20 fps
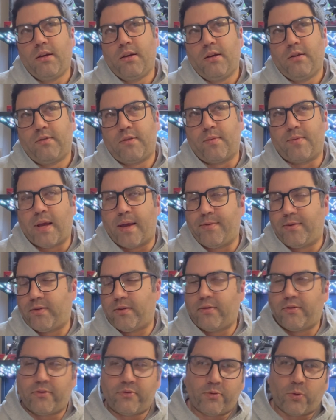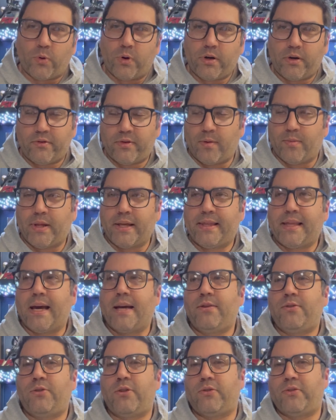sometimes it's a sword or something like
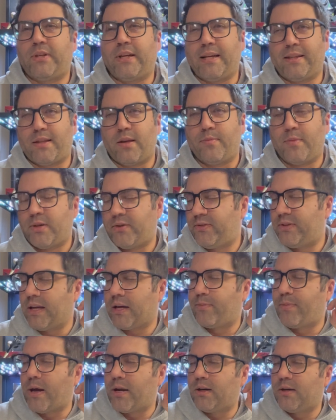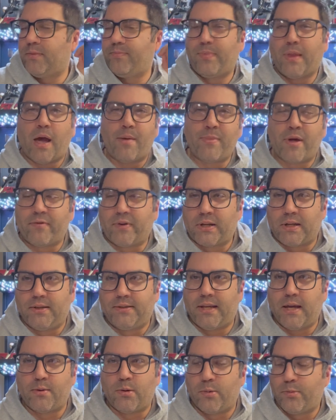that, just to get them to stick better. I'm never going to
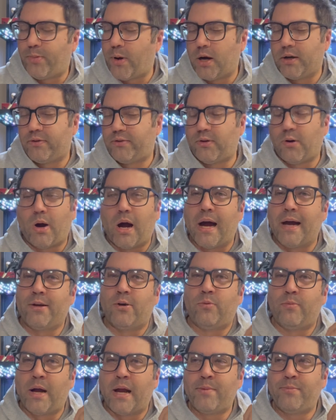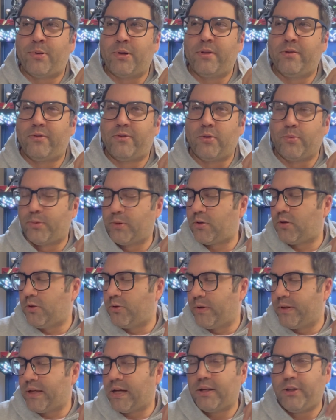take them apart, so I don't mind putting super glue
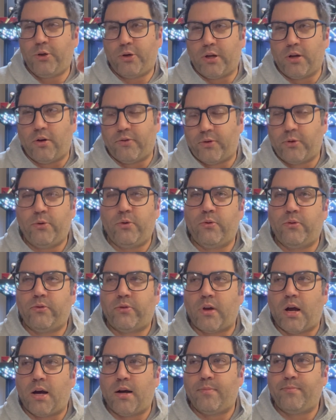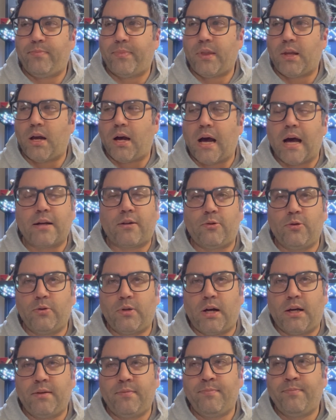in there. You could also use hot glue
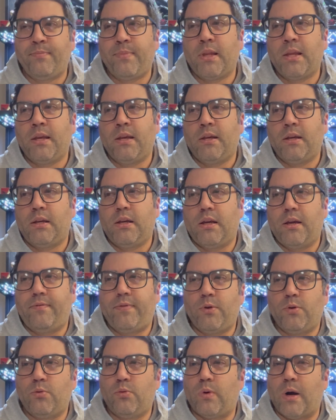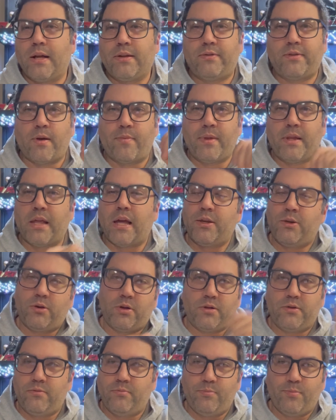gun if you want something that you
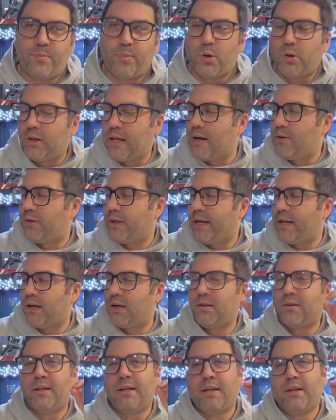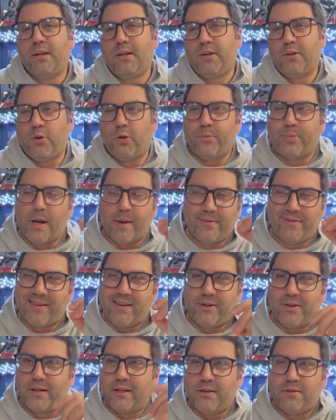could pull out later. The only problem is then
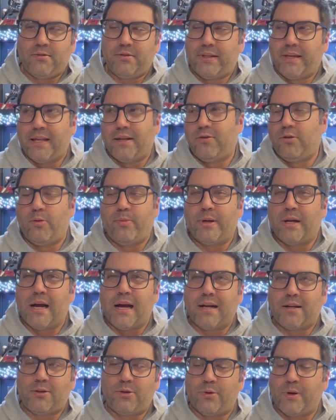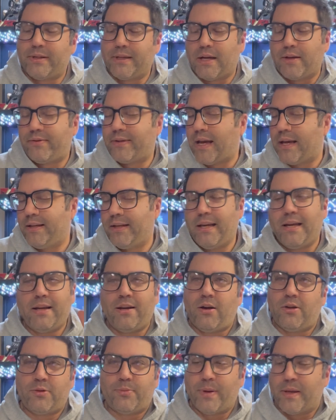you're going to get a little bit of hot glue on the outside. It
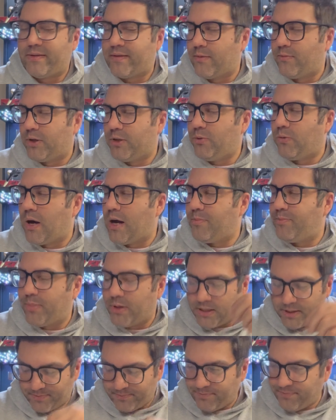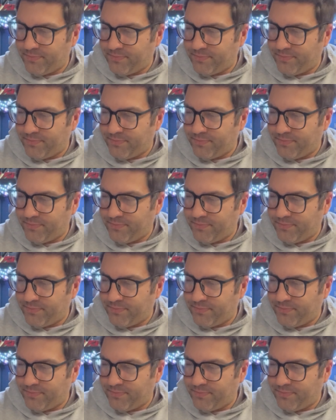all depends on what you want, but